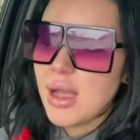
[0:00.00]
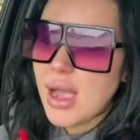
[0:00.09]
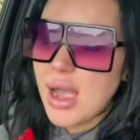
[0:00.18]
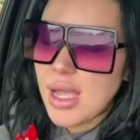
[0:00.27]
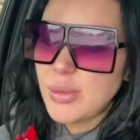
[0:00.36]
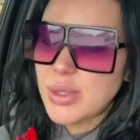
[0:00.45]

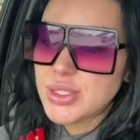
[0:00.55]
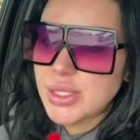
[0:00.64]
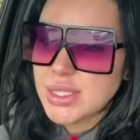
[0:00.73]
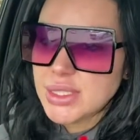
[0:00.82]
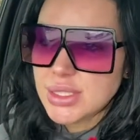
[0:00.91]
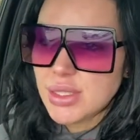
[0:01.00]
I want you
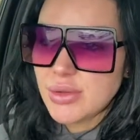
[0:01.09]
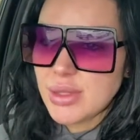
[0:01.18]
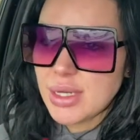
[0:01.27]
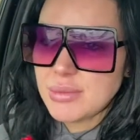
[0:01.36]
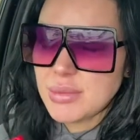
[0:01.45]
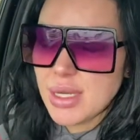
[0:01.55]
guys to know that
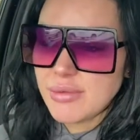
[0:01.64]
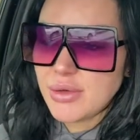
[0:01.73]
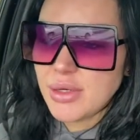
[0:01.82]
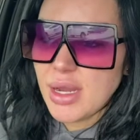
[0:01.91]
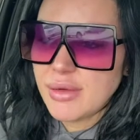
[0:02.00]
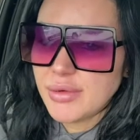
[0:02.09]
I am
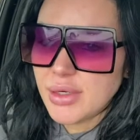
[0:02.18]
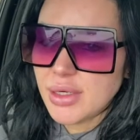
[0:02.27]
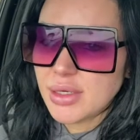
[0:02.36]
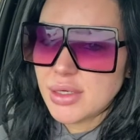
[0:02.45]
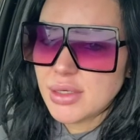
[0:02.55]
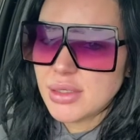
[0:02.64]
never,
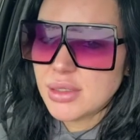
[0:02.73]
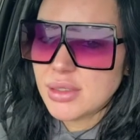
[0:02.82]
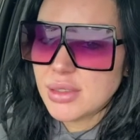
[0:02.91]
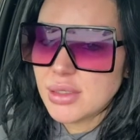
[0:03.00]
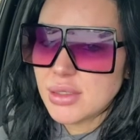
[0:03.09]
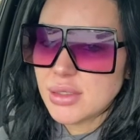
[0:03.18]
ever,
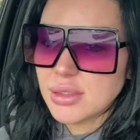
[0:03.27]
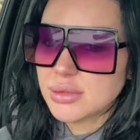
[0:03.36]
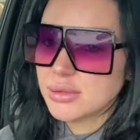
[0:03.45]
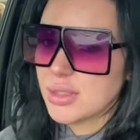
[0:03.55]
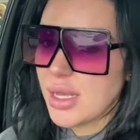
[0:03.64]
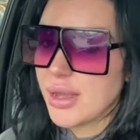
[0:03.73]

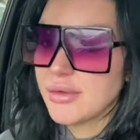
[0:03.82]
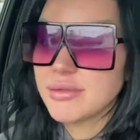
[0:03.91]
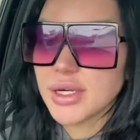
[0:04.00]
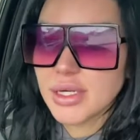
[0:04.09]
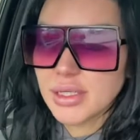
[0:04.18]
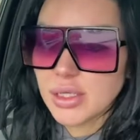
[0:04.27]

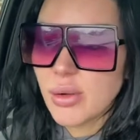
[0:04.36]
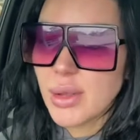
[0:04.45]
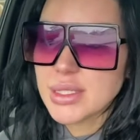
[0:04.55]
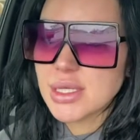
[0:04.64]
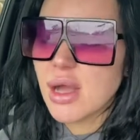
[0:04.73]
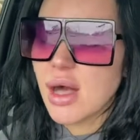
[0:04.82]
ever
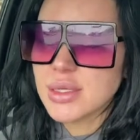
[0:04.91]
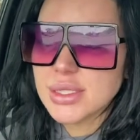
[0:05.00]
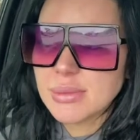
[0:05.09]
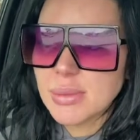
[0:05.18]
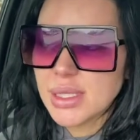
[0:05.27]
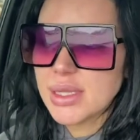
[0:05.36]
going to call
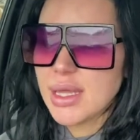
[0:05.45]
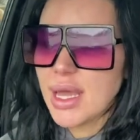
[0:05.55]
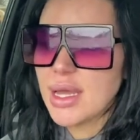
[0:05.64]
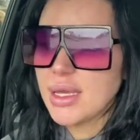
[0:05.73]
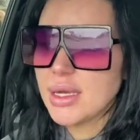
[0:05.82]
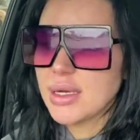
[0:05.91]
somebody
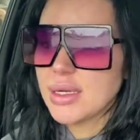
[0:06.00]
that.